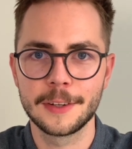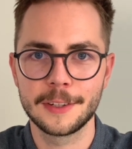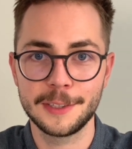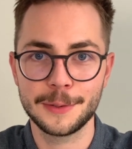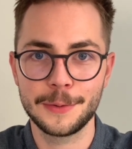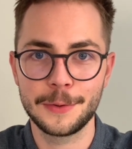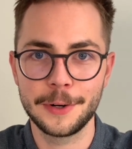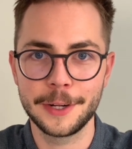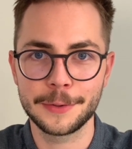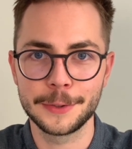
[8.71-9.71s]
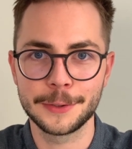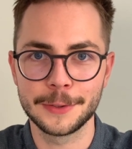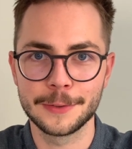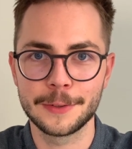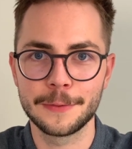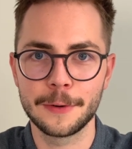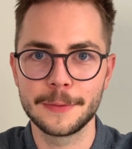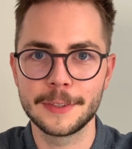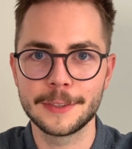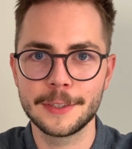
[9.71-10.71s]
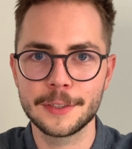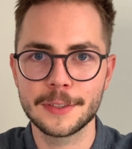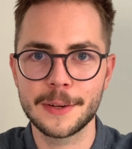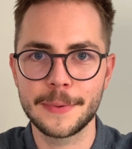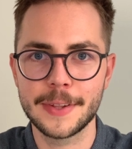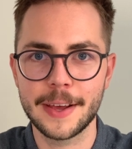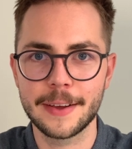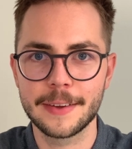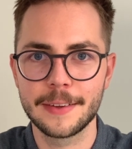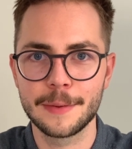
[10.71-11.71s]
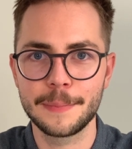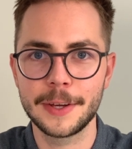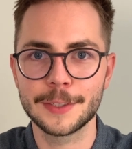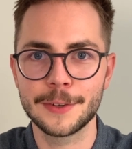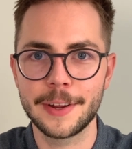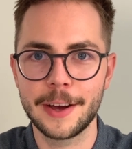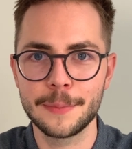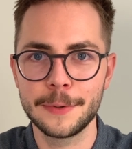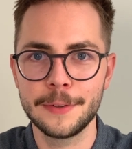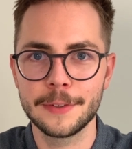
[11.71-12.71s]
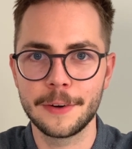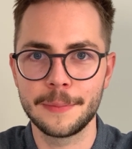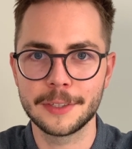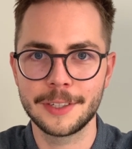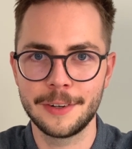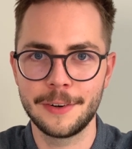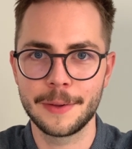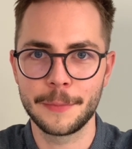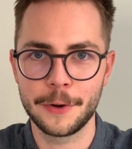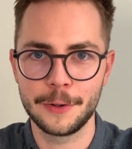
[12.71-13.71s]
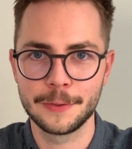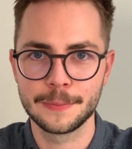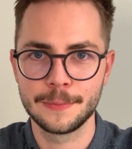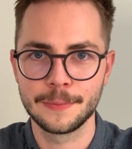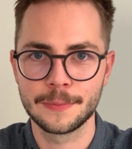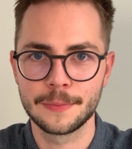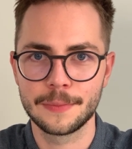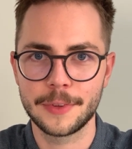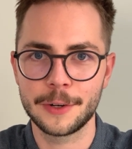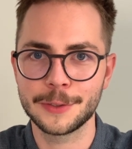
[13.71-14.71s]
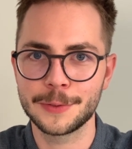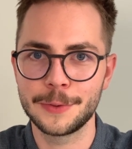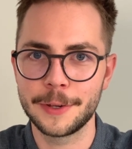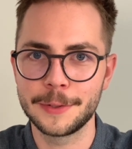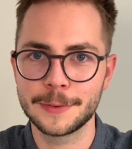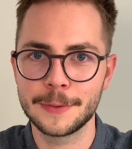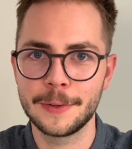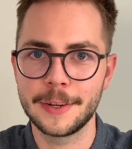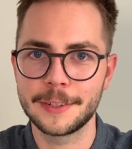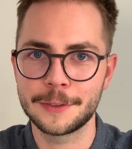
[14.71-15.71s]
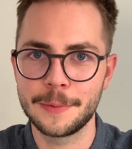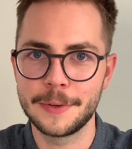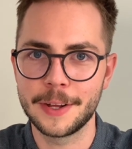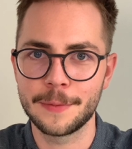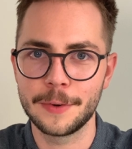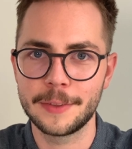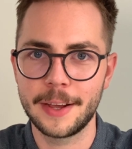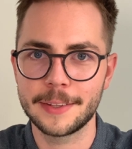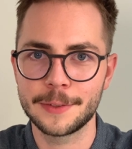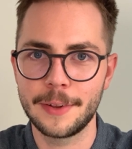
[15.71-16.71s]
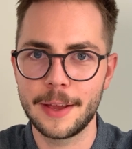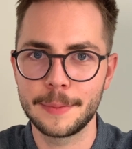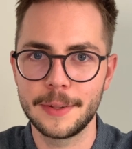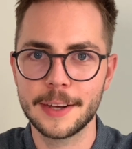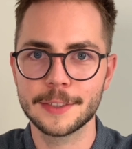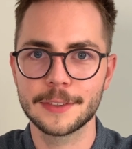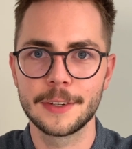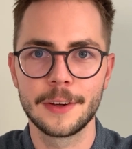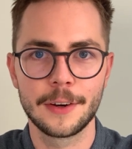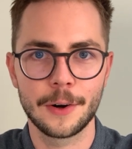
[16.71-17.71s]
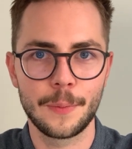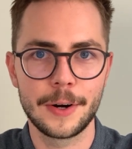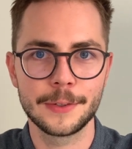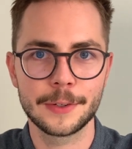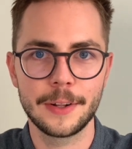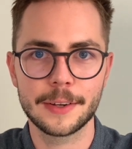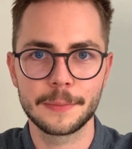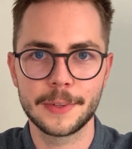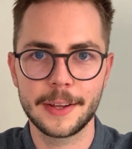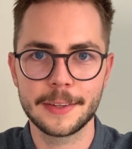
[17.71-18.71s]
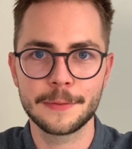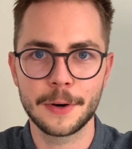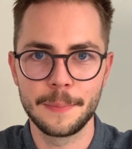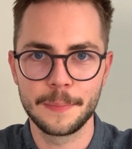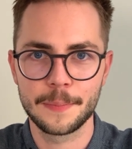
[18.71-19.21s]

These were really crucial to inform the decisions that we take based on the output of a machine learning model. They are also really useful in determining what data to label next or where to collect more data from.